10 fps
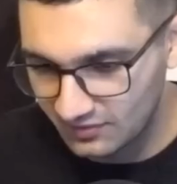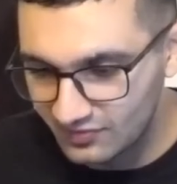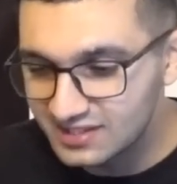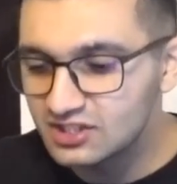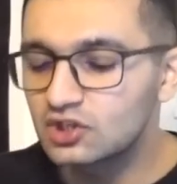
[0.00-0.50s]

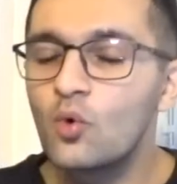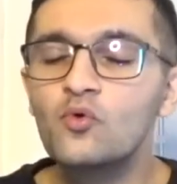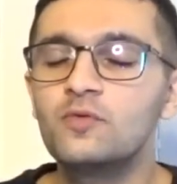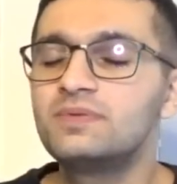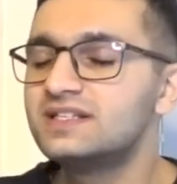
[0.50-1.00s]
This is going
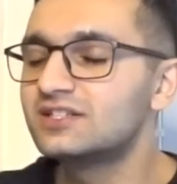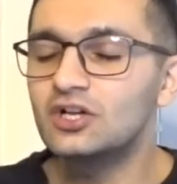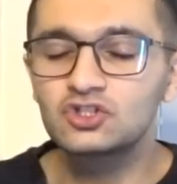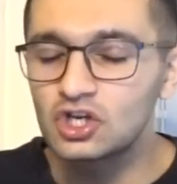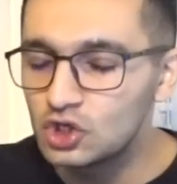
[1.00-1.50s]
to be
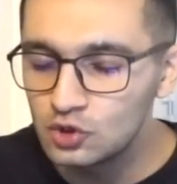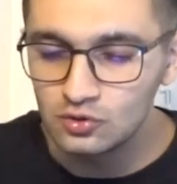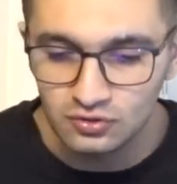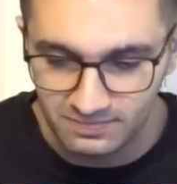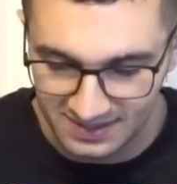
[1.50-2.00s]
such a
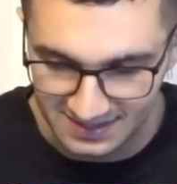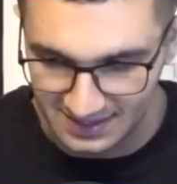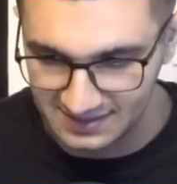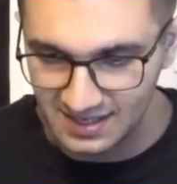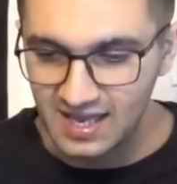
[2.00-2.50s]
huge
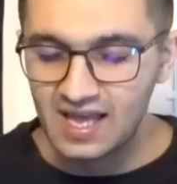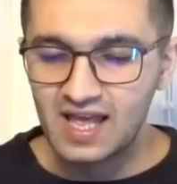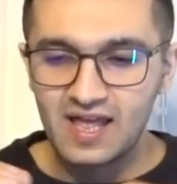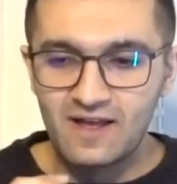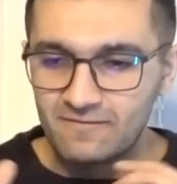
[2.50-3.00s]
business
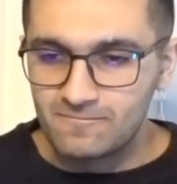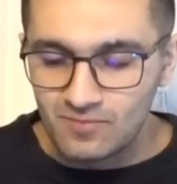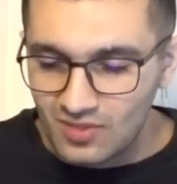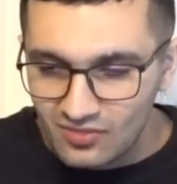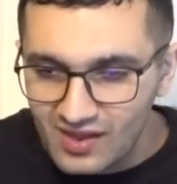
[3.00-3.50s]

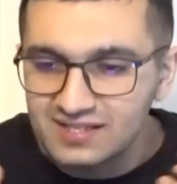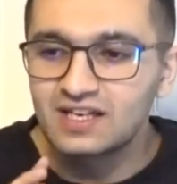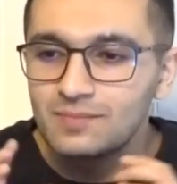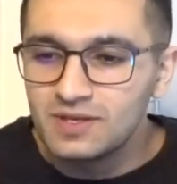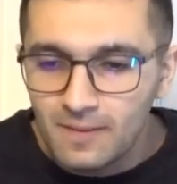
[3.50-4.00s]
that it's
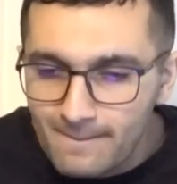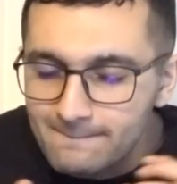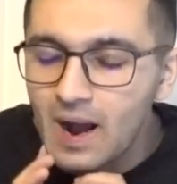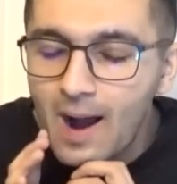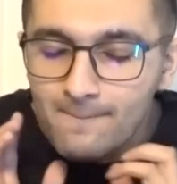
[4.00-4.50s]
going to
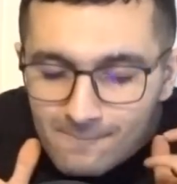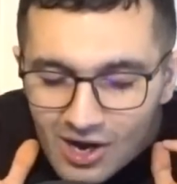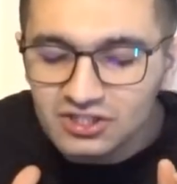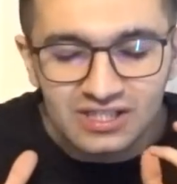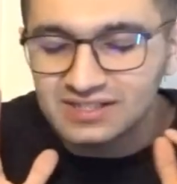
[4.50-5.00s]

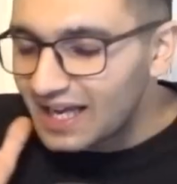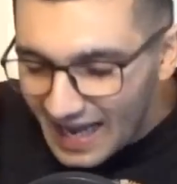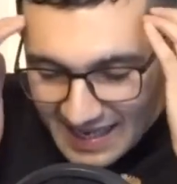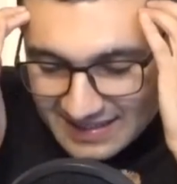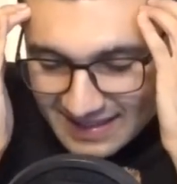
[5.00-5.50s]

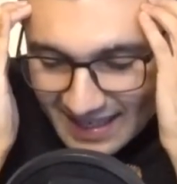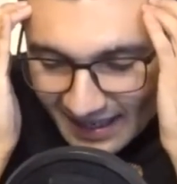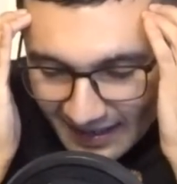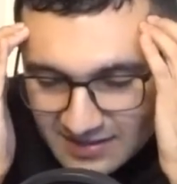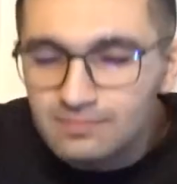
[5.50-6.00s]
be
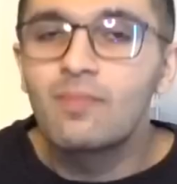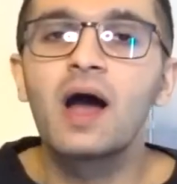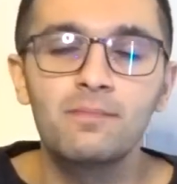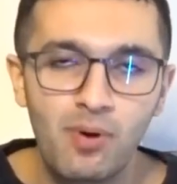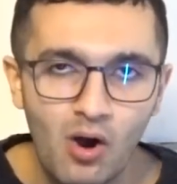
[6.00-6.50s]
it's
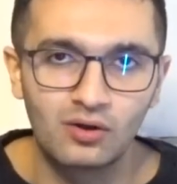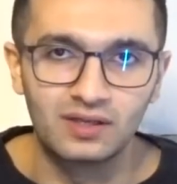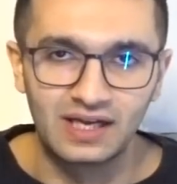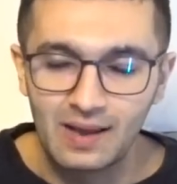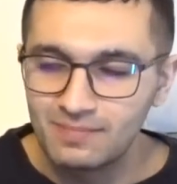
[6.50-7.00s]

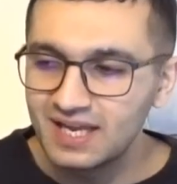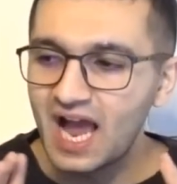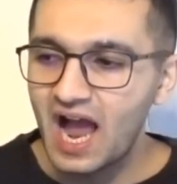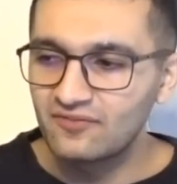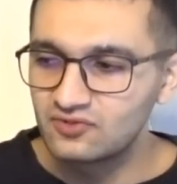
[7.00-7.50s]
mind-boggling. I may
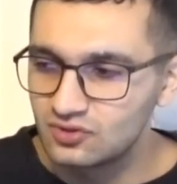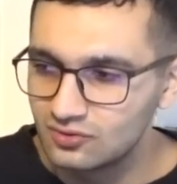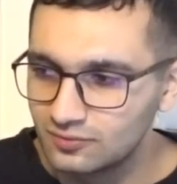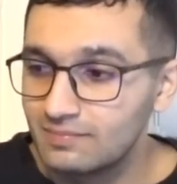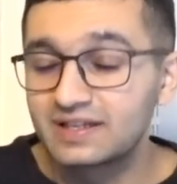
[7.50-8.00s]
have
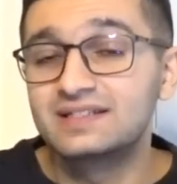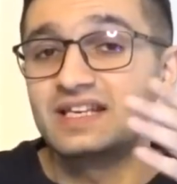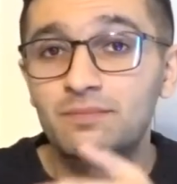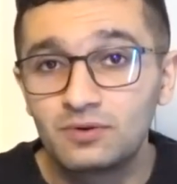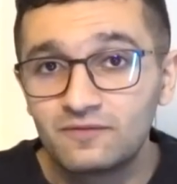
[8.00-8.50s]
to make a
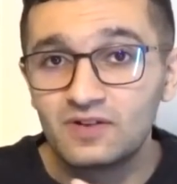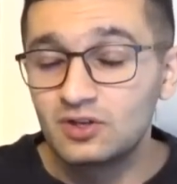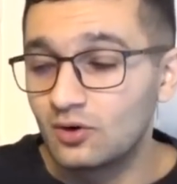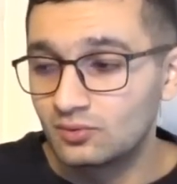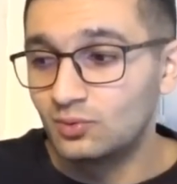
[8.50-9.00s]
separate
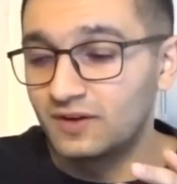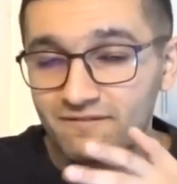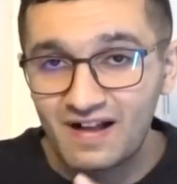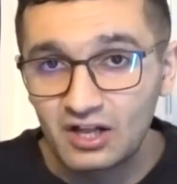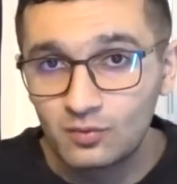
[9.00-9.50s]
video doing a
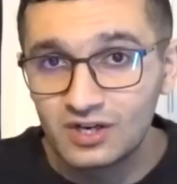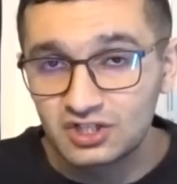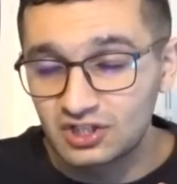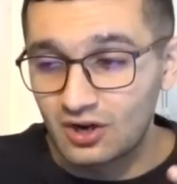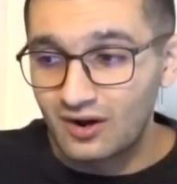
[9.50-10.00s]

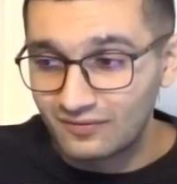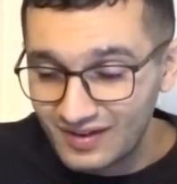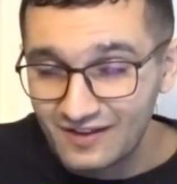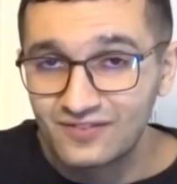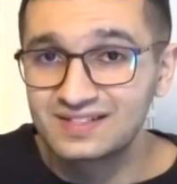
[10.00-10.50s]
valuation of
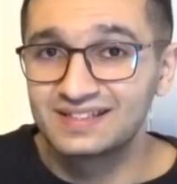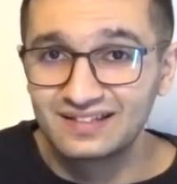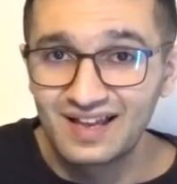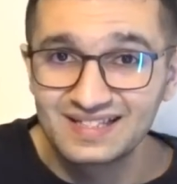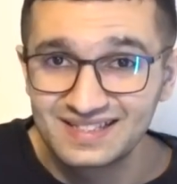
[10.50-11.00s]
FSD
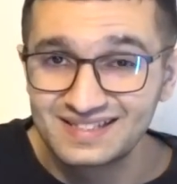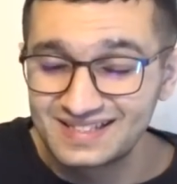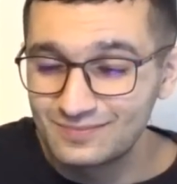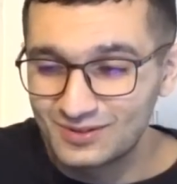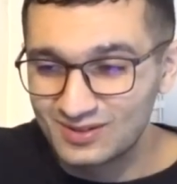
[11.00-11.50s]

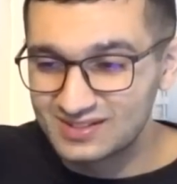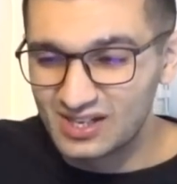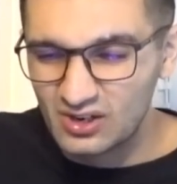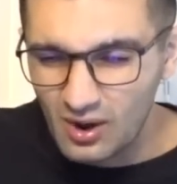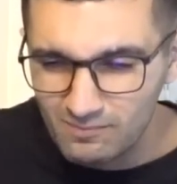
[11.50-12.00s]
licensing because the
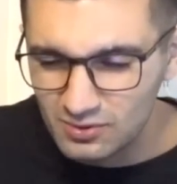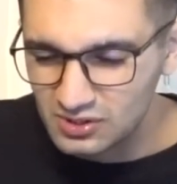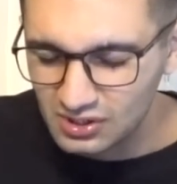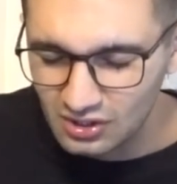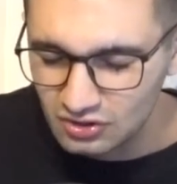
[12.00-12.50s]

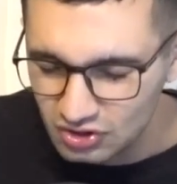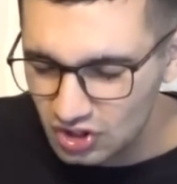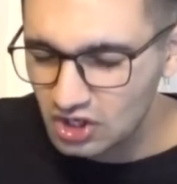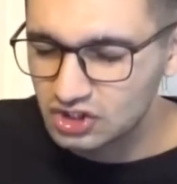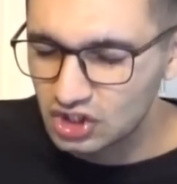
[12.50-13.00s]
numbers are
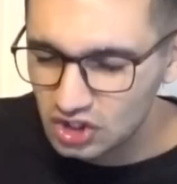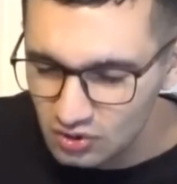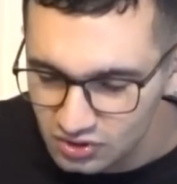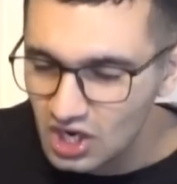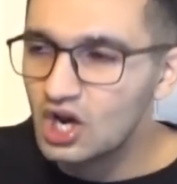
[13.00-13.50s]
just huge.